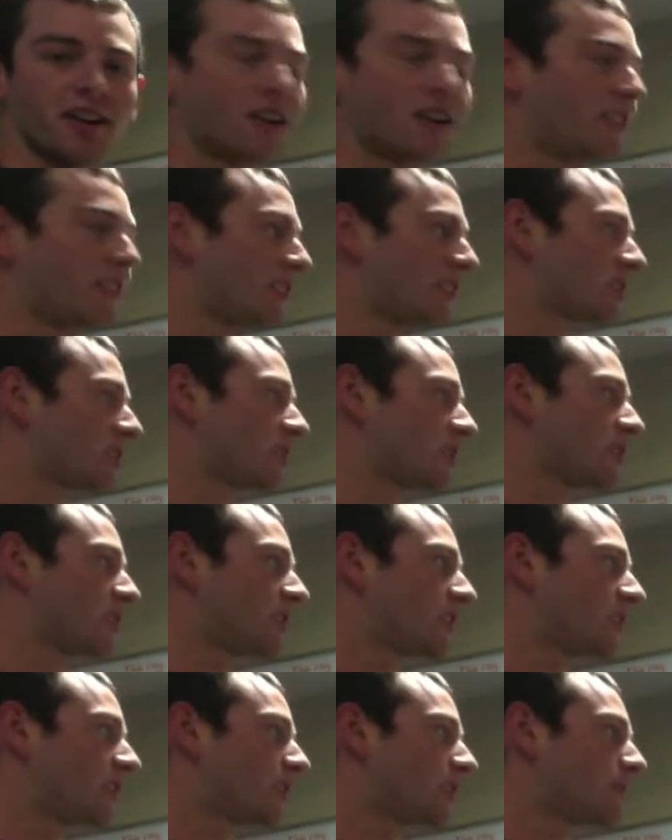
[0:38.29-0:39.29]
initial
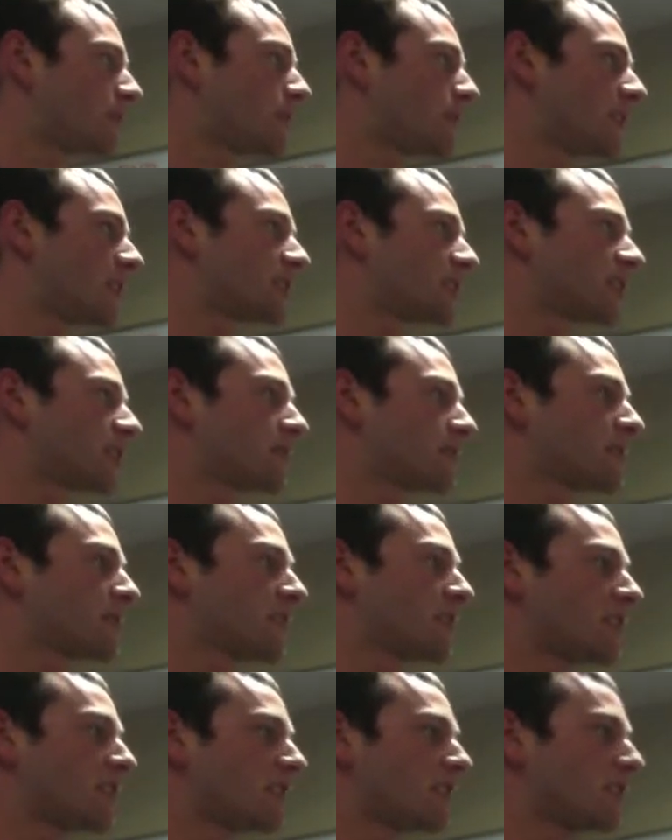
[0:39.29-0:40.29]
linear momentum,
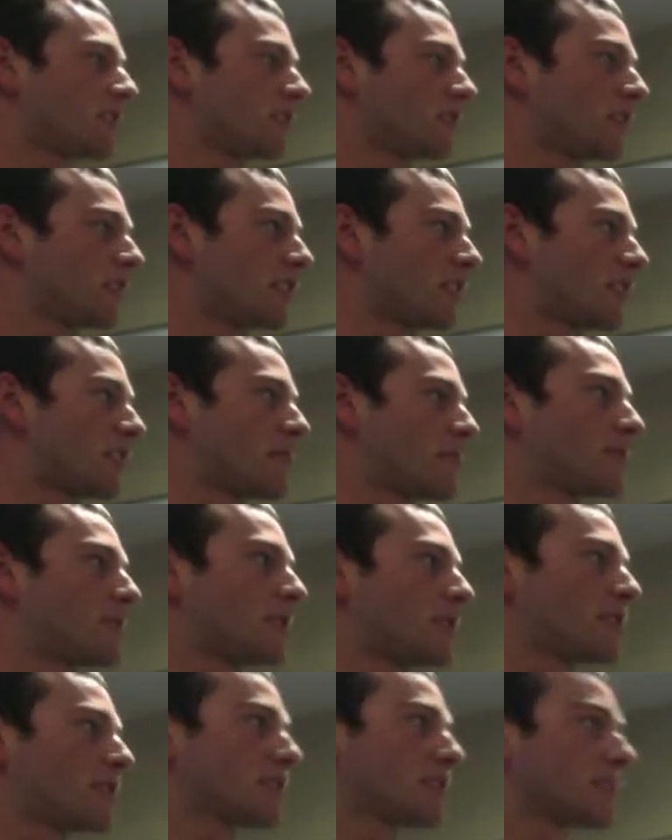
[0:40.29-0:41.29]
linear
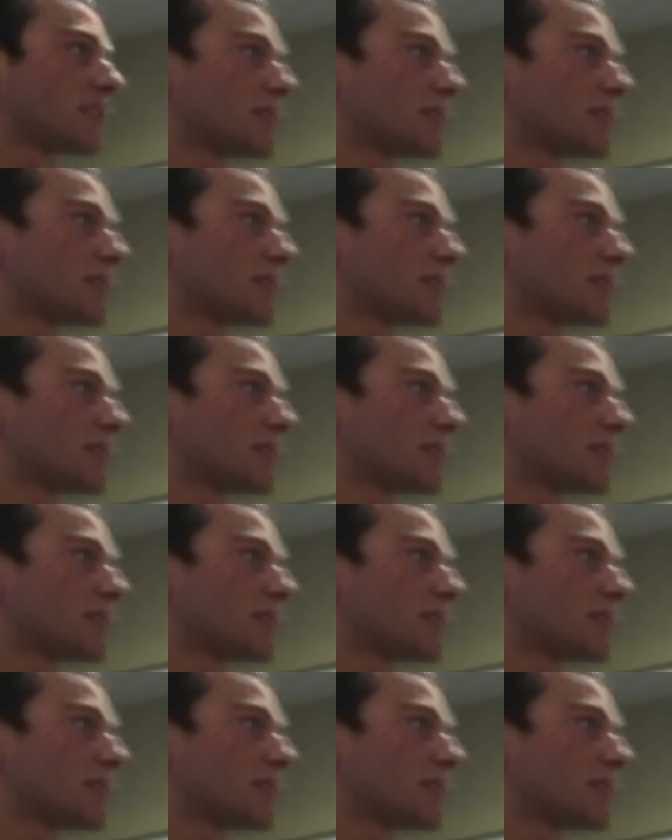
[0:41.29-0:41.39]
impulse,